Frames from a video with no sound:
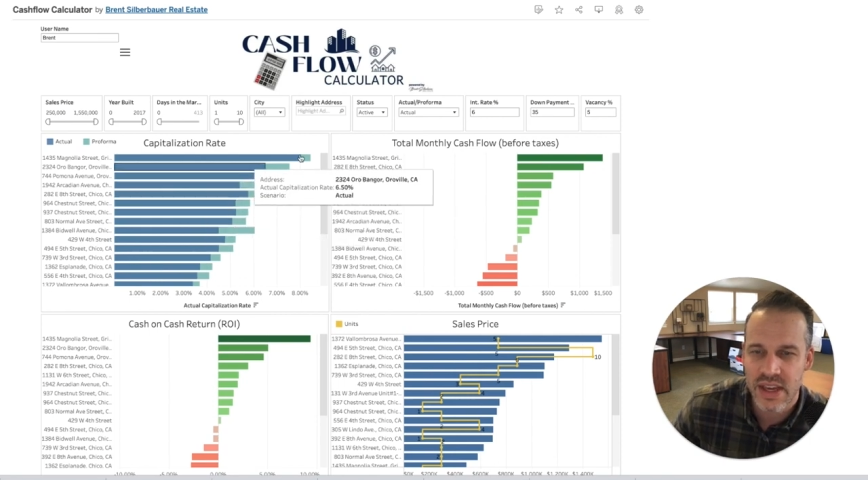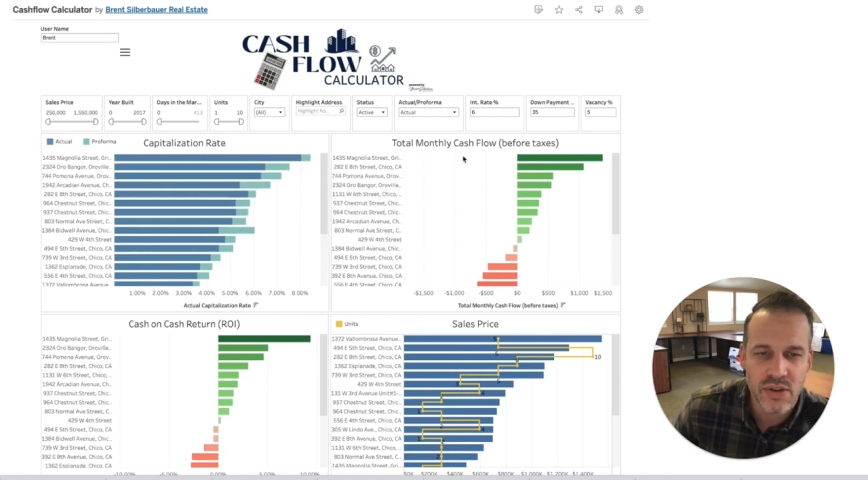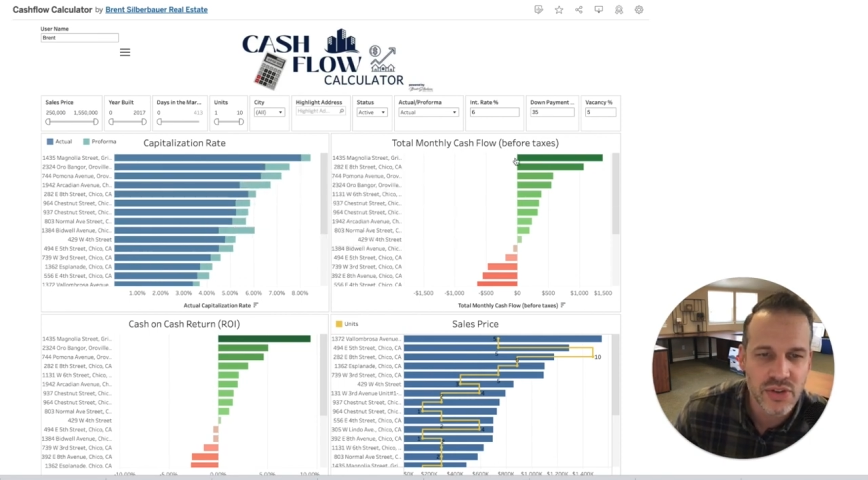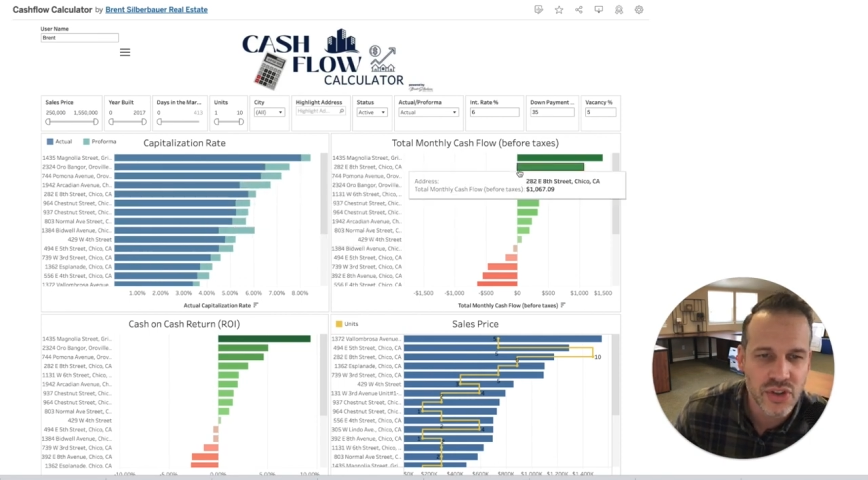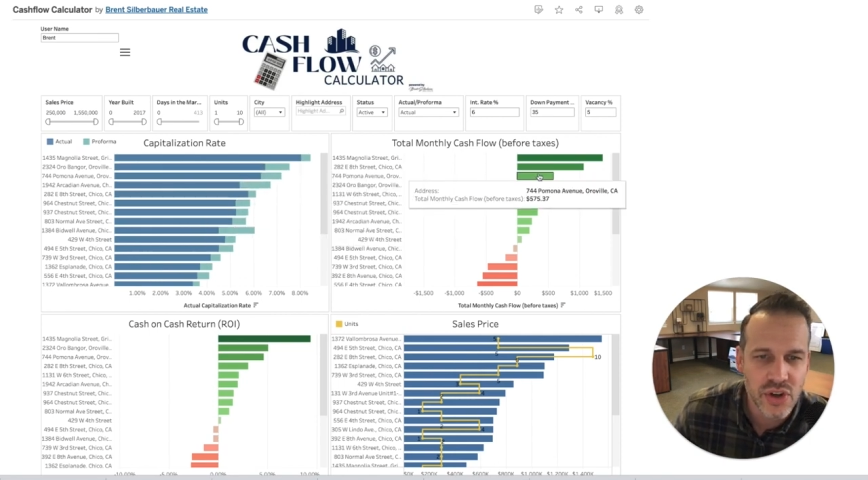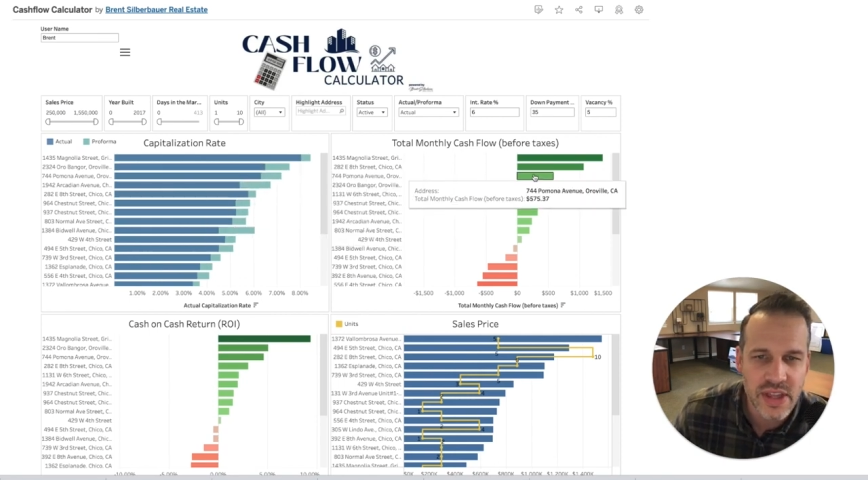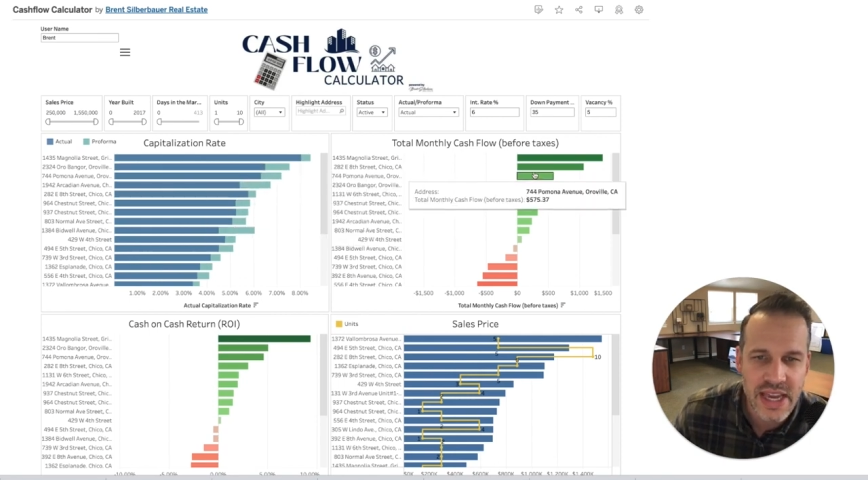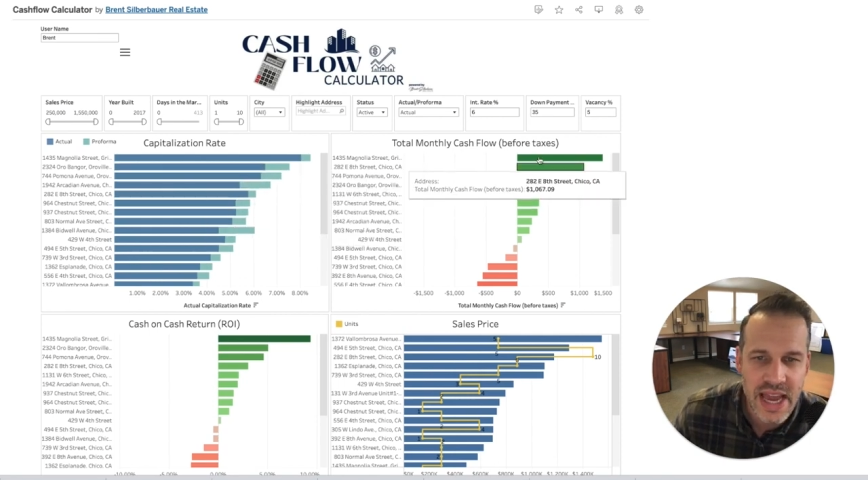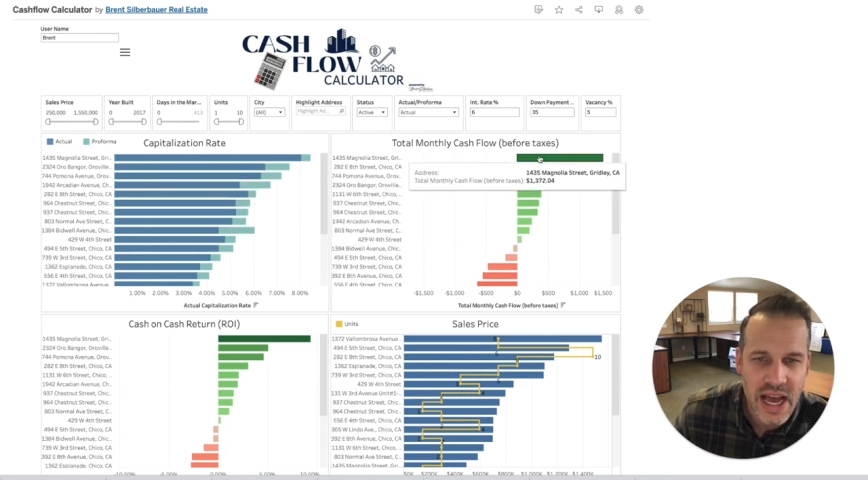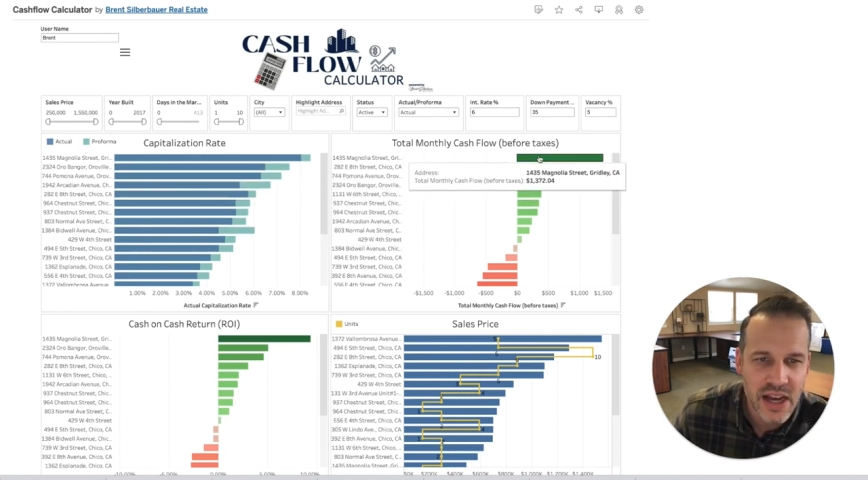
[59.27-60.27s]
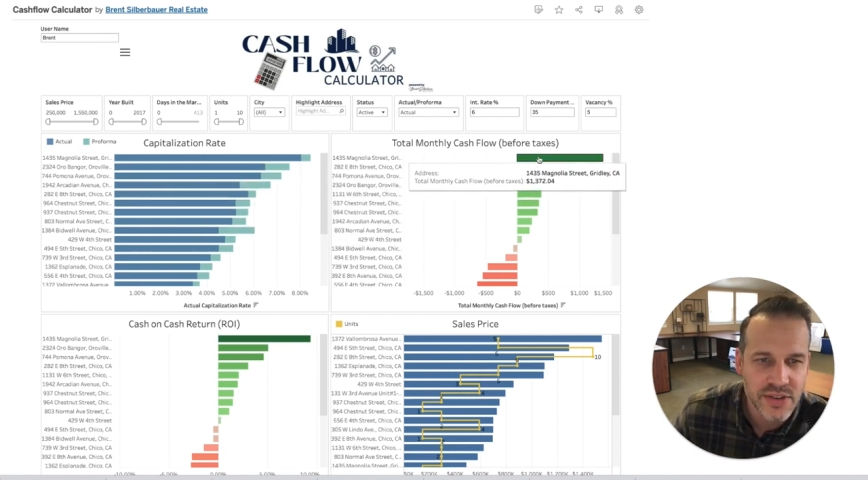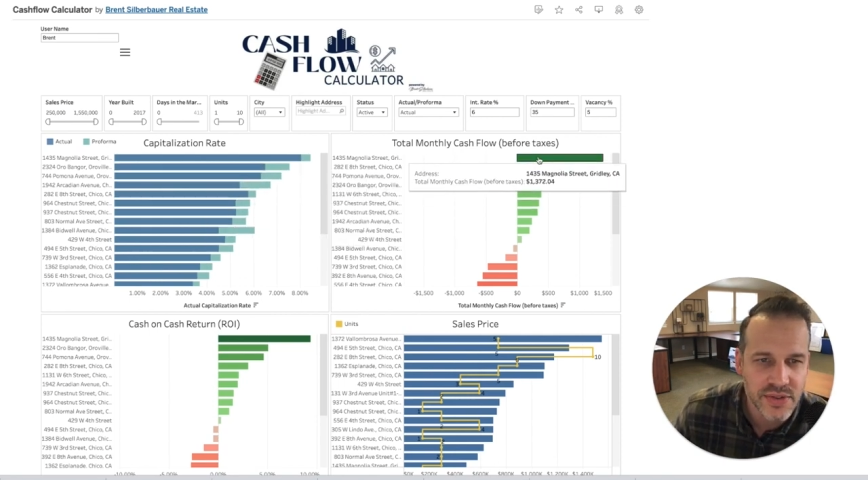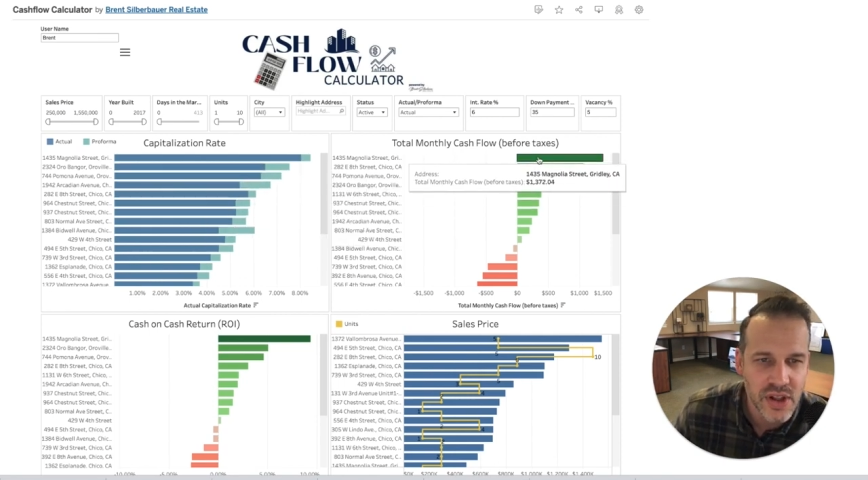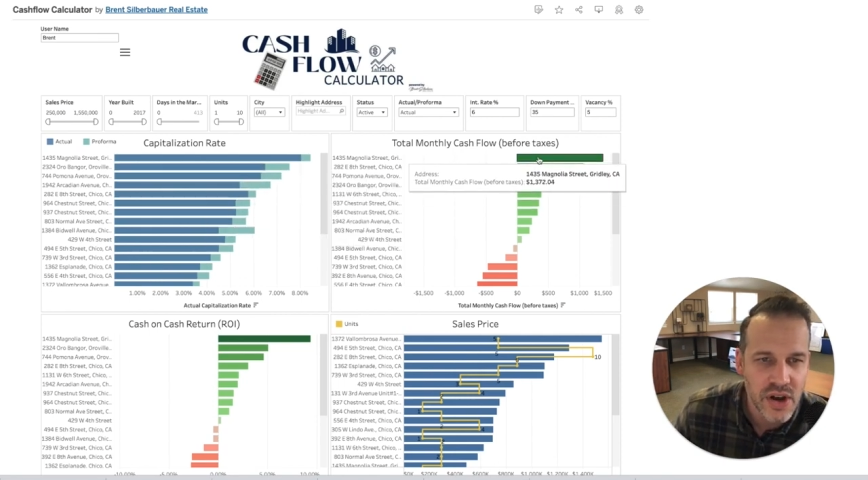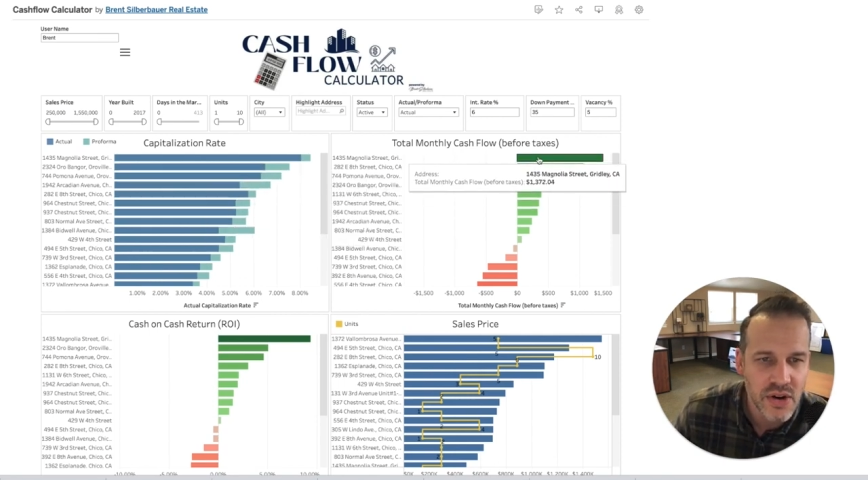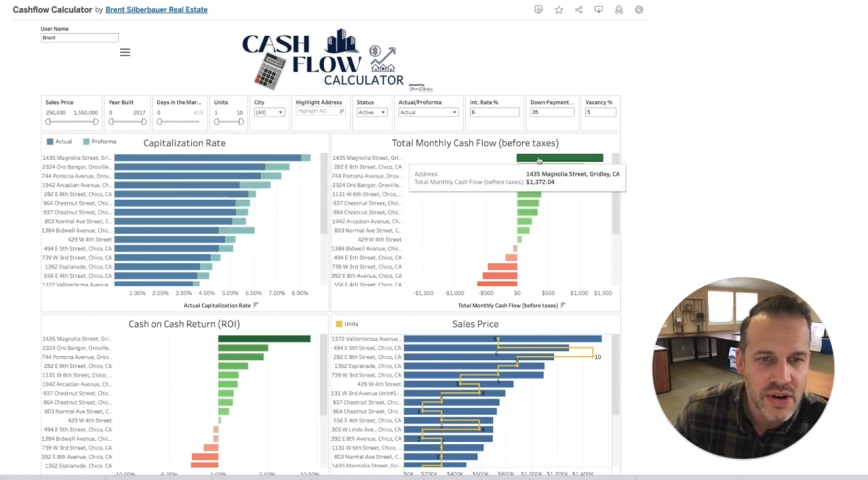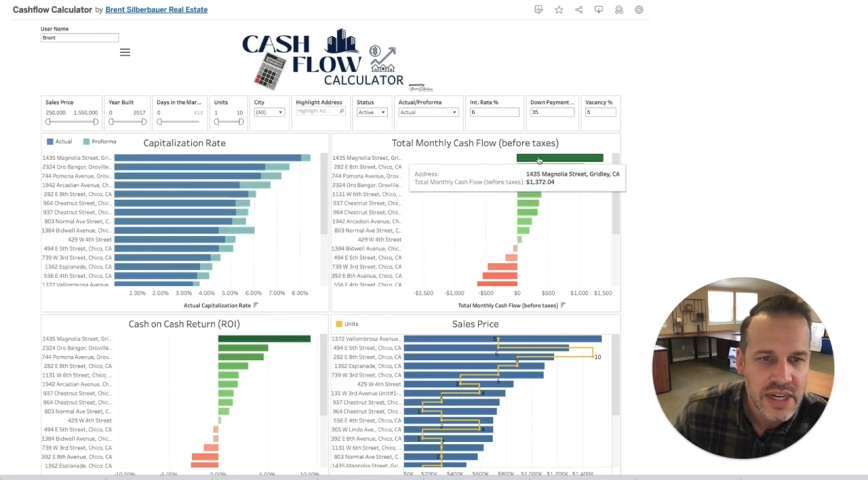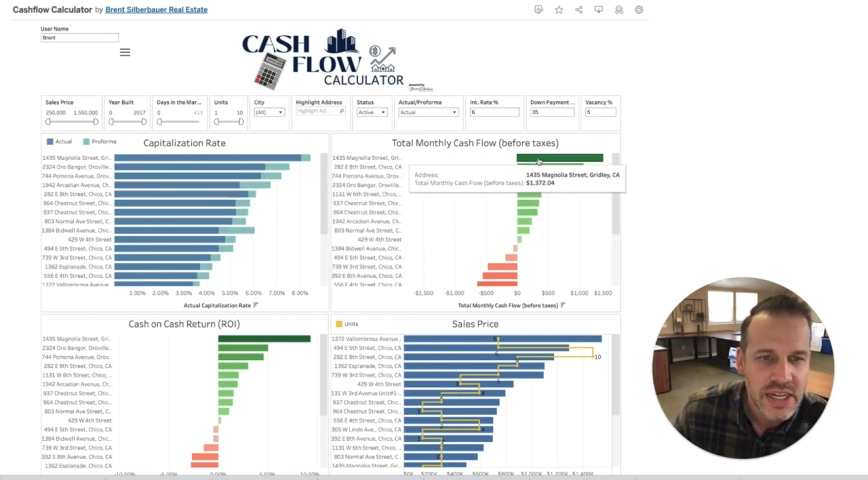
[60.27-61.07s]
It'll show you the cash flow.